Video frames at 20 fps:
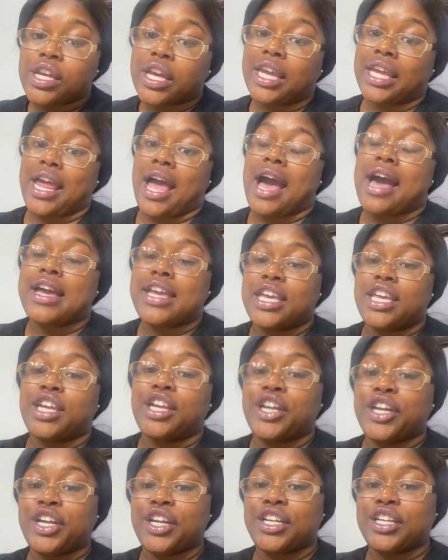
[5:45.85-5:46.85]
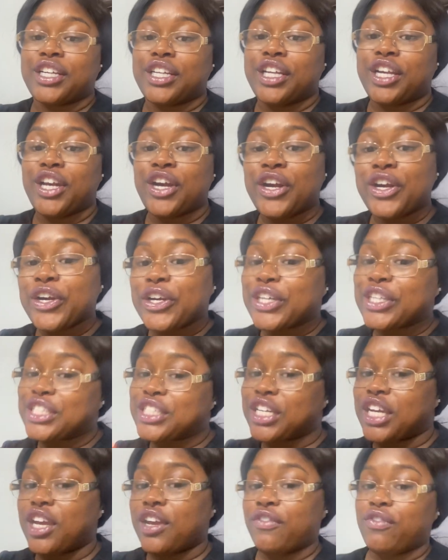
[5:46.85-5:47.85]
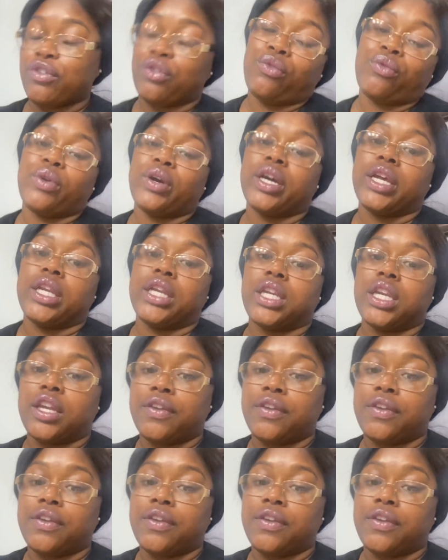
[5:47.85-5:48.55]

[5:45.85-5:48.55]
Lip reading: And I encourage everyone,